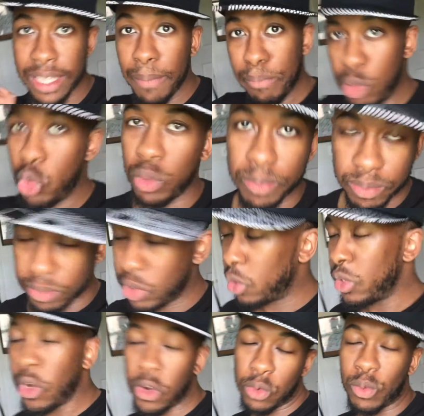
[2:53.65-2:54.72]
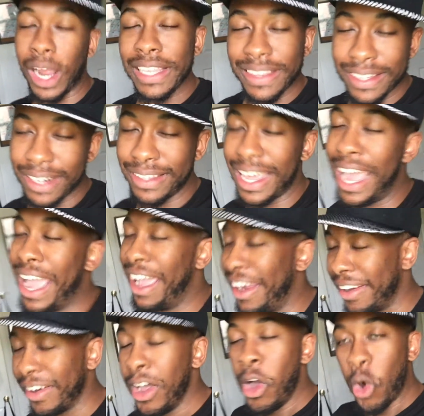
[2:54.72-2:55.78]
And then boom, you'll know right then and
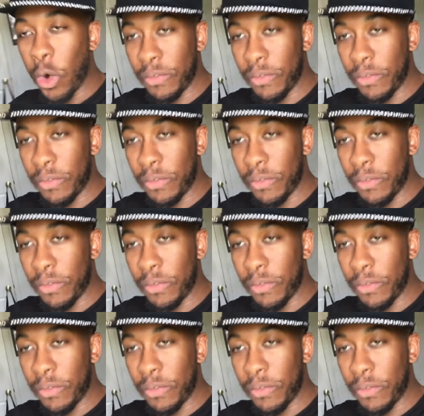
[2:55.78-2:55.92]
there.